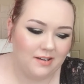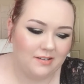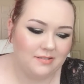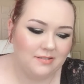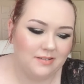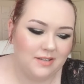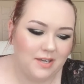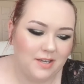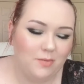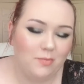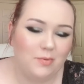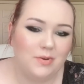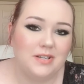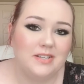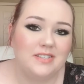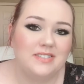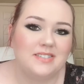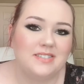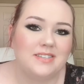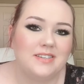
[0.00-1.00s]
it
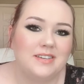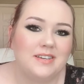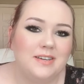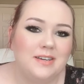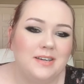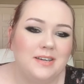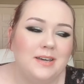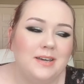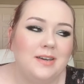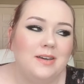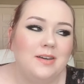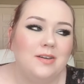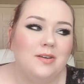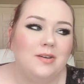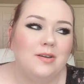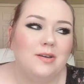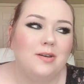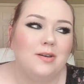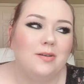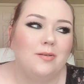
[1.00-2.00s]
was
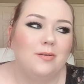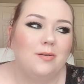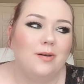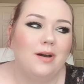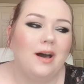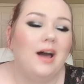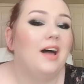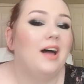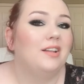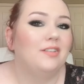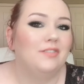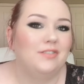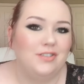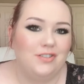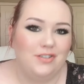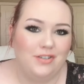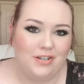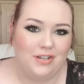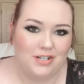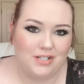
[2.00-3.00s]
a hell of New
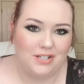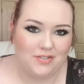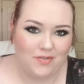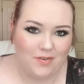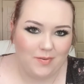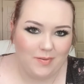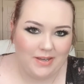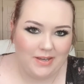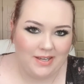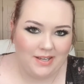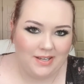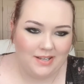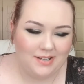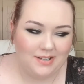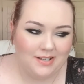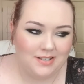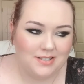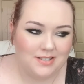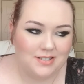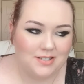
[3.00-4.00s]
Year's for me.
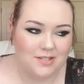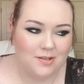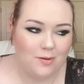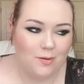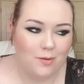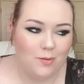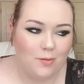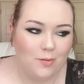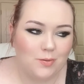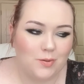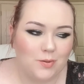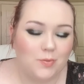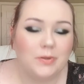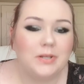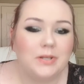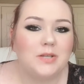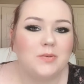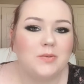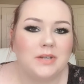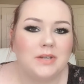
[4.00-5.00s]
So
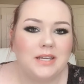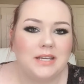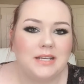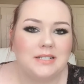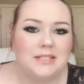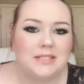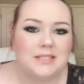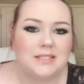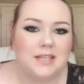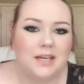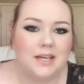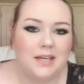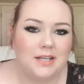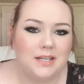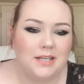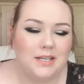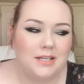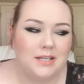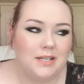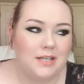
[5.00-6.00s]
2020
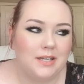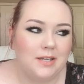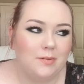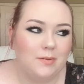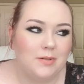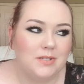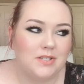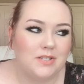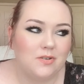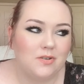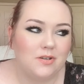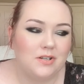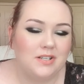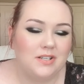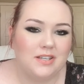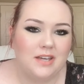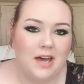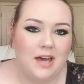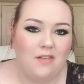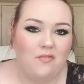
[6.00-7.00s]
decided it was going to
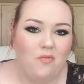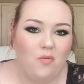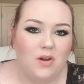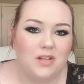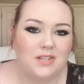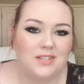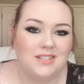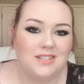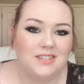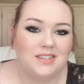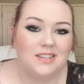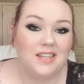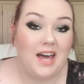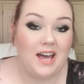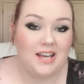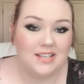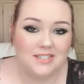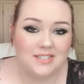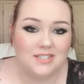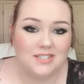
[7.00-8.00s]
have one
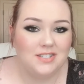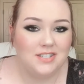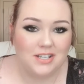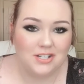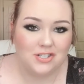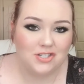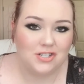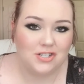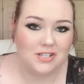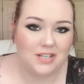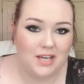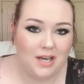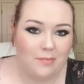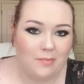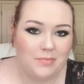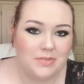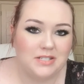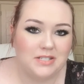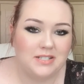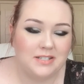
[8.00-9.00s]
last ditch
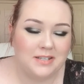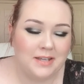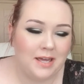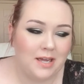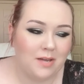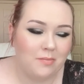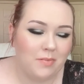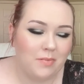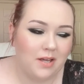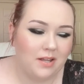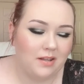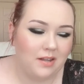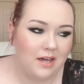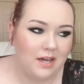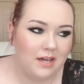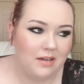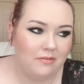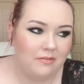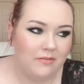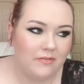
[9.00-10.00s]
attempt to take my
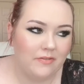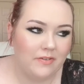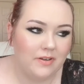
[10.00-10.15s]
life.